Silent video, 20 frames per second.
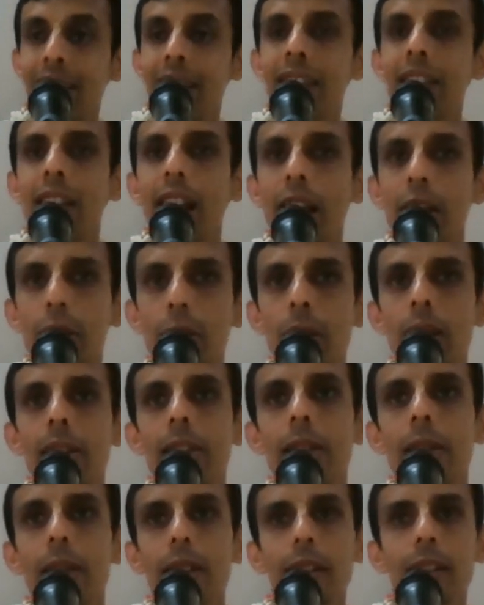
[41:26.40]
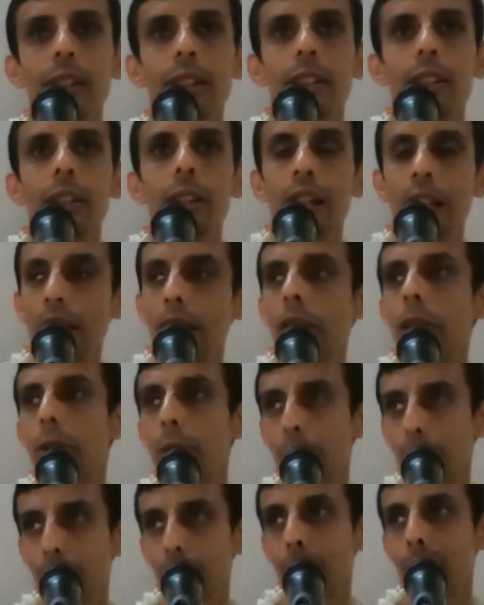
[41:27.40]
That is actually the
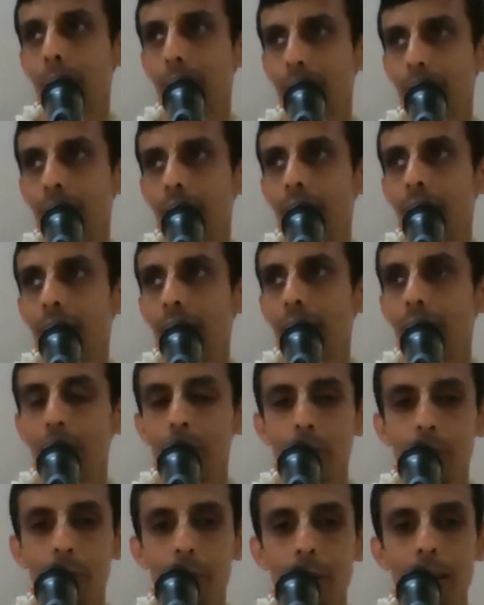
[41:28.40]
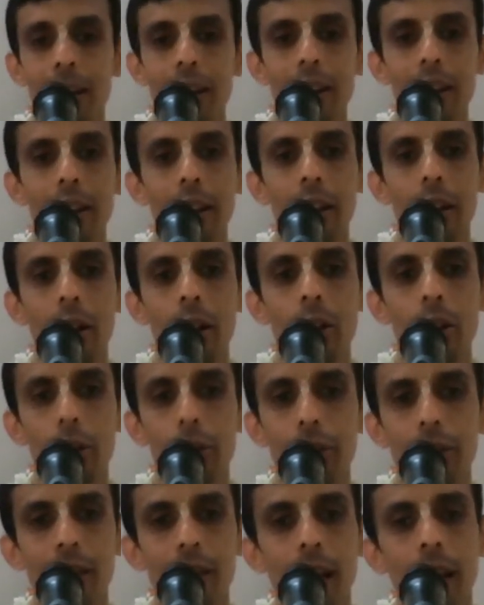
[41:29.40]
real Guru. So let
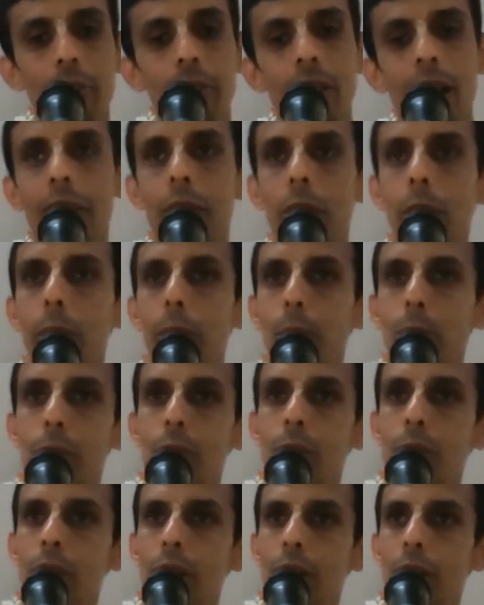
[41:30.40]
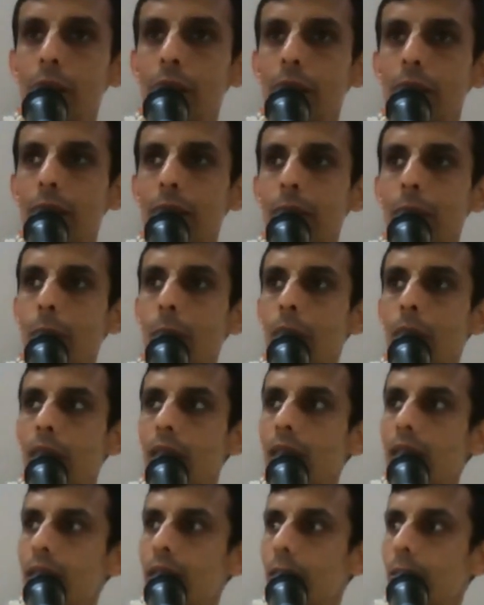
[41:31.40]
all of us have that opportunity to
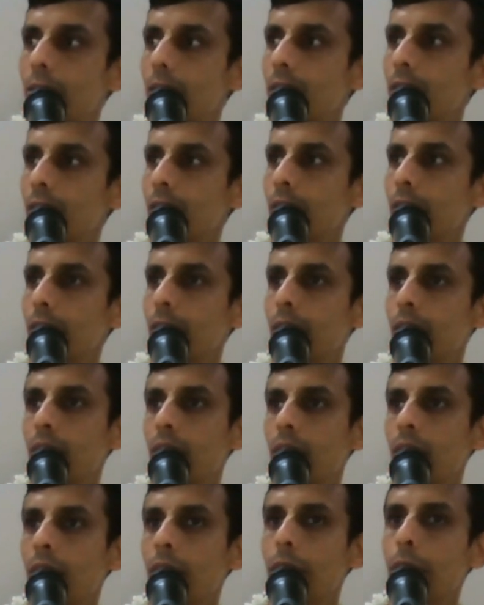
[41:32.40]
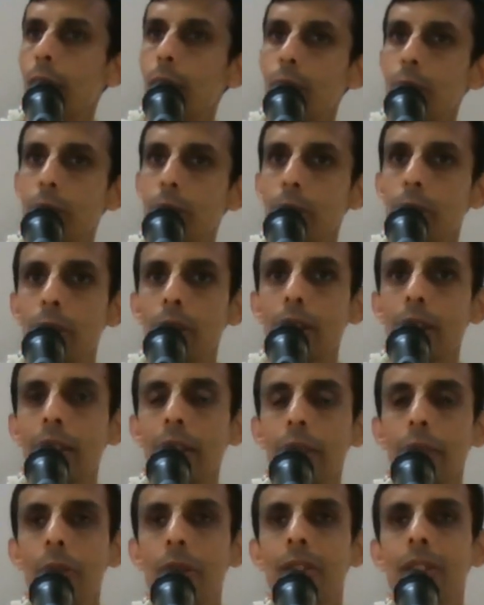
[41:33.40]
congregate ourselves and follow
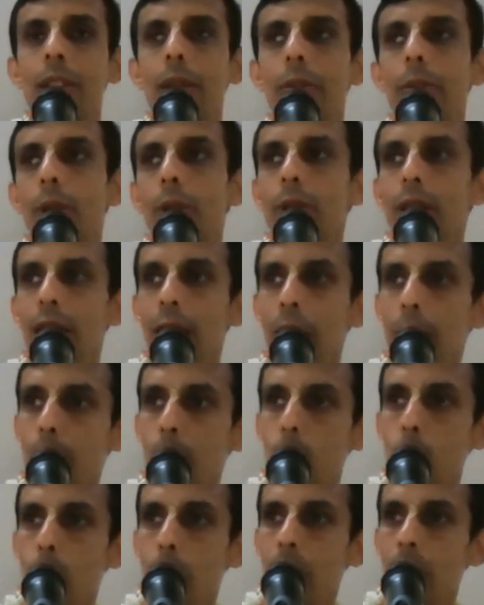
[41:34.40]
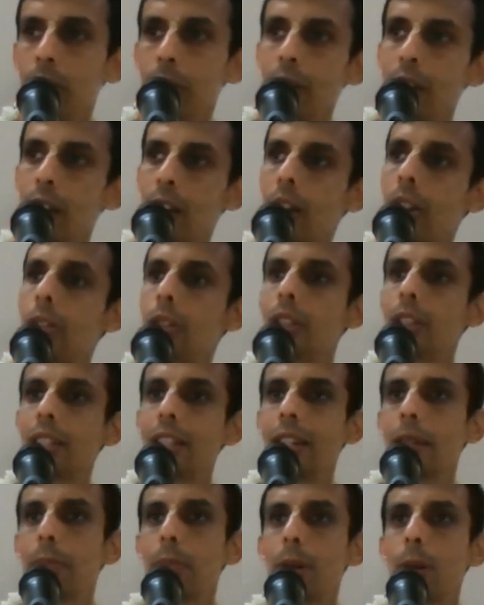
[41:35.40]
in the footsteps of Srila Prabhupada. We are all
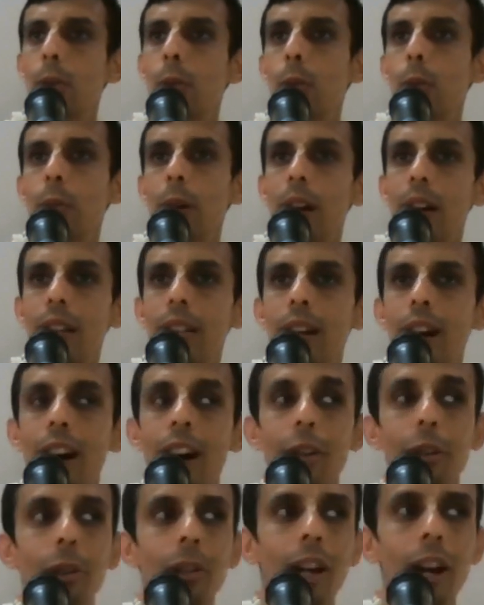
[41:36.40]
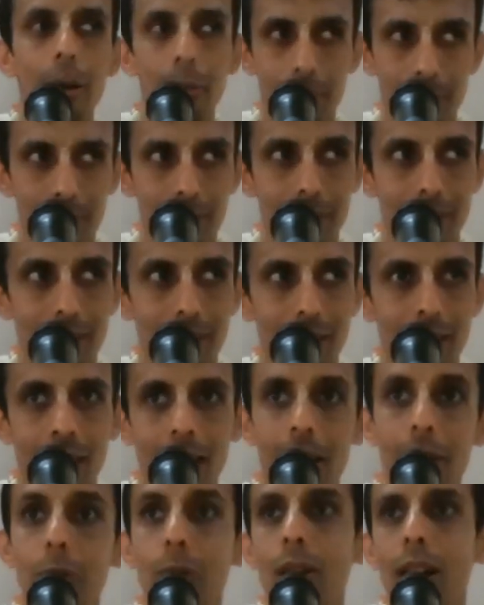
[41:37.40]
Srila Prabhupada
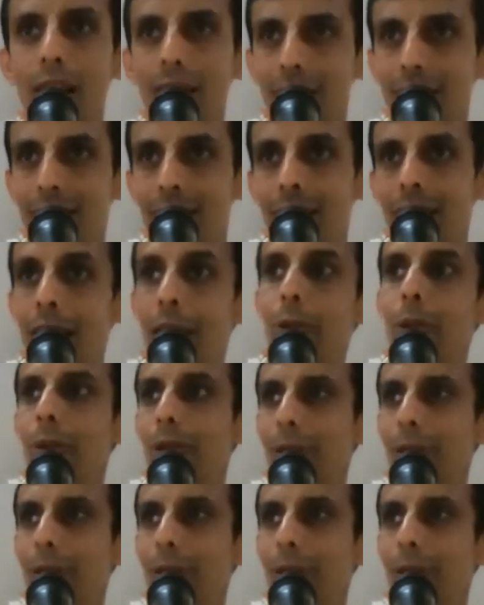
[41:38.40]
Anugas.